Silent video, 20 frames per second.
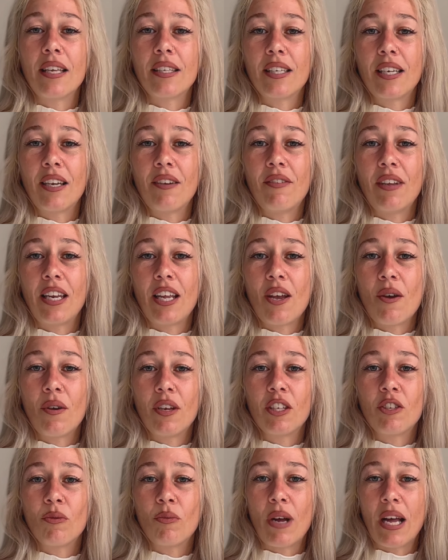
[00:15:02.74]
in the video
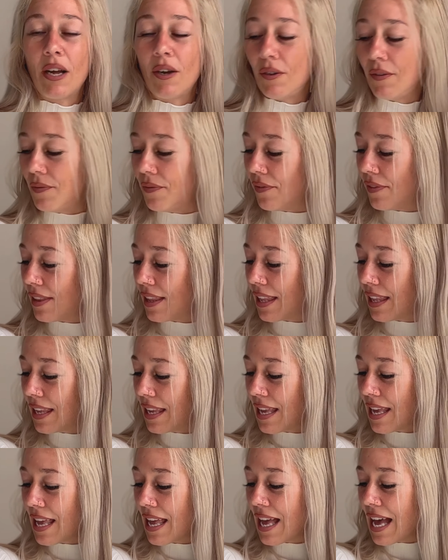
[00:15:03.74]
as well.
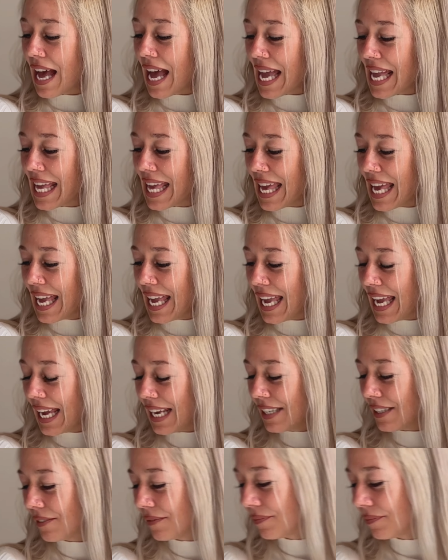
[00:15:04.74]
Hi, kitten.